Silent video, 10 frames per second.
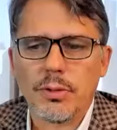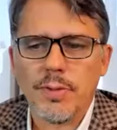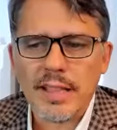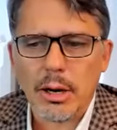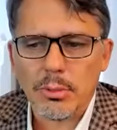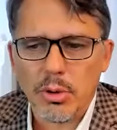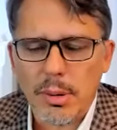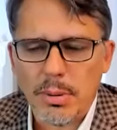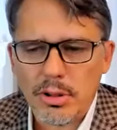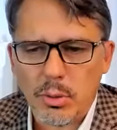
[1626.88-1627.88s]
find out more
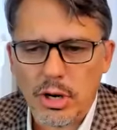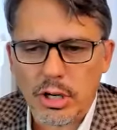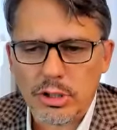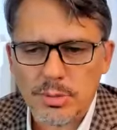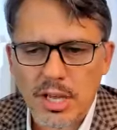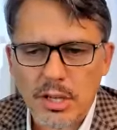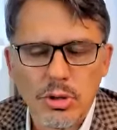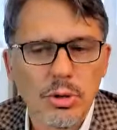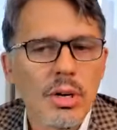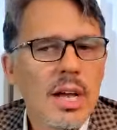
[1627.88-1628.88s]
about the workshops that you
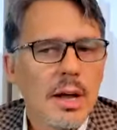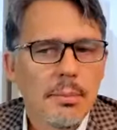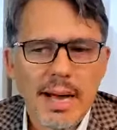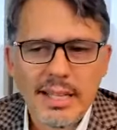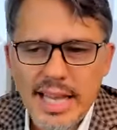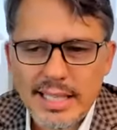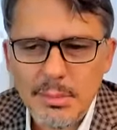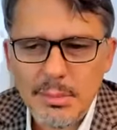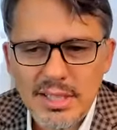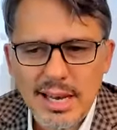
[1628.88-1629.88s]
do. My tech
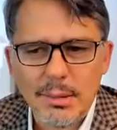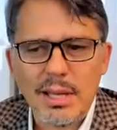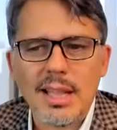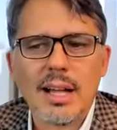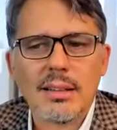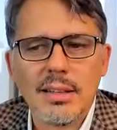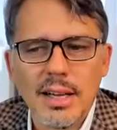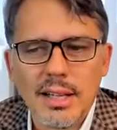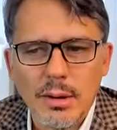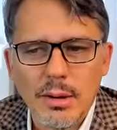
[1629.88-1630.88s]
team is telling me that
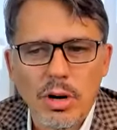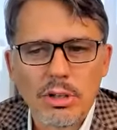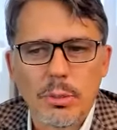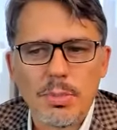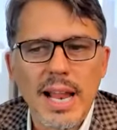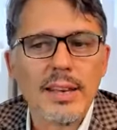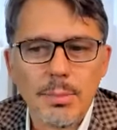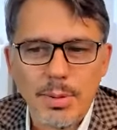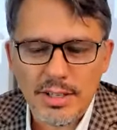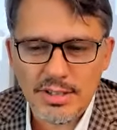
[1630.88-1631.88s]
the workshop
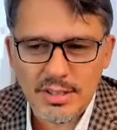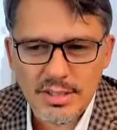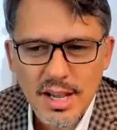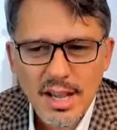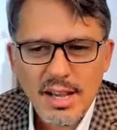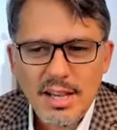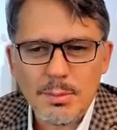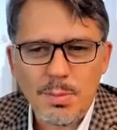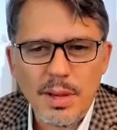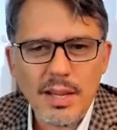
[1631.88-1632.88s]
landing page is
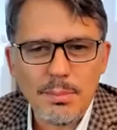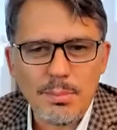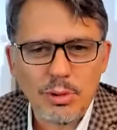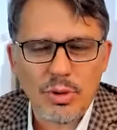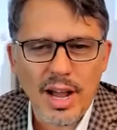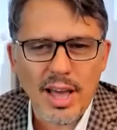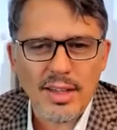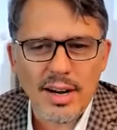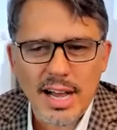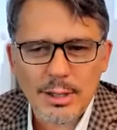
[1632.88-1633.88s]
being put
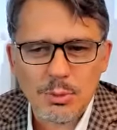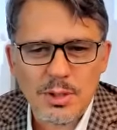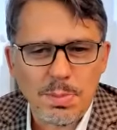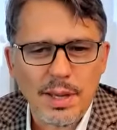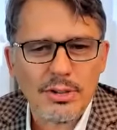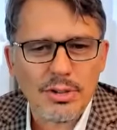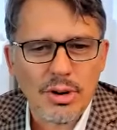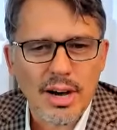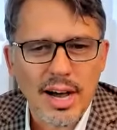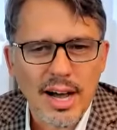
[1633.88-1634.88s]
together as we speak.
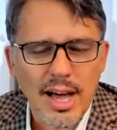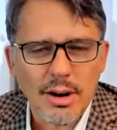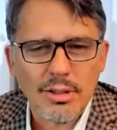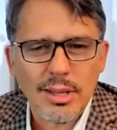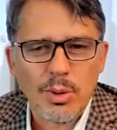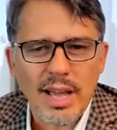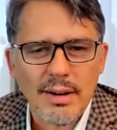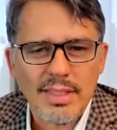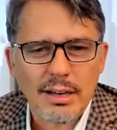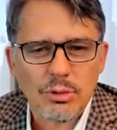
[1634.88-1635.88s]
So I don't think we
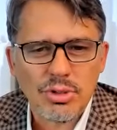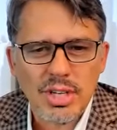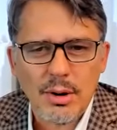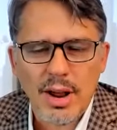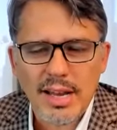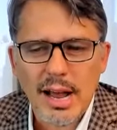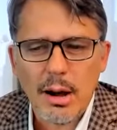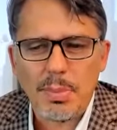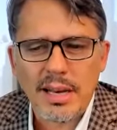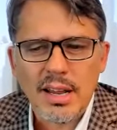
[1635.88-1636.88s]
have that to share right now,
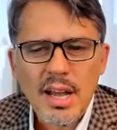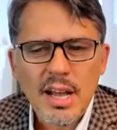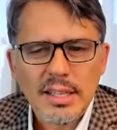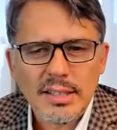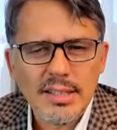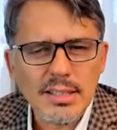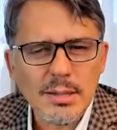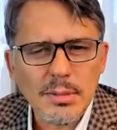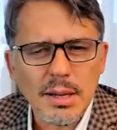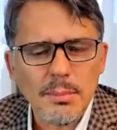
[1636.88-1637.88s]
but this
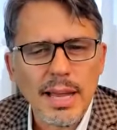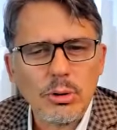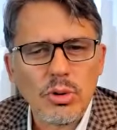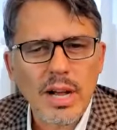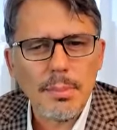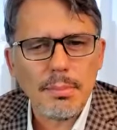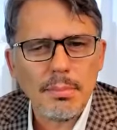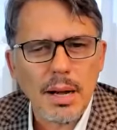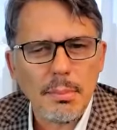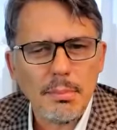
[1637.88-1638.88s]
is meant to
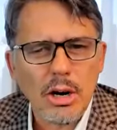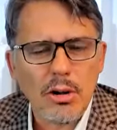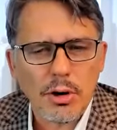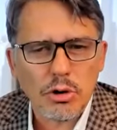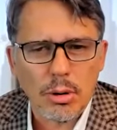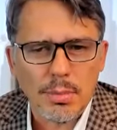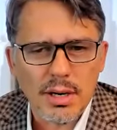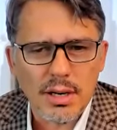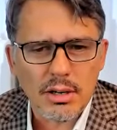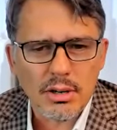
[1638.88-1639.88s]
come middle of
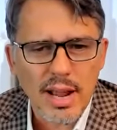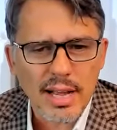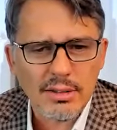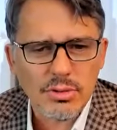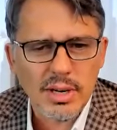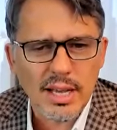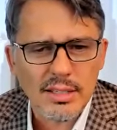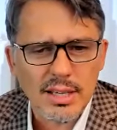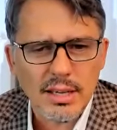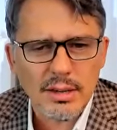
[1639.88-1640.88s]
October, correct, Julia,
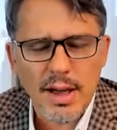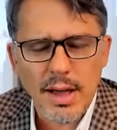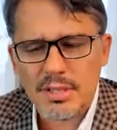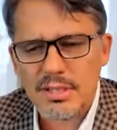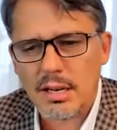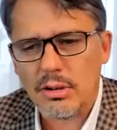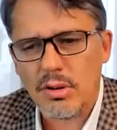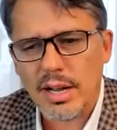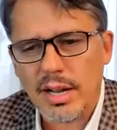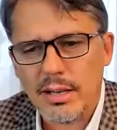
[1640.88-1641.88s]
if I understand
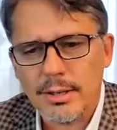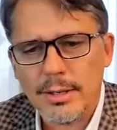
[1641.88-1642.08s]
correctly?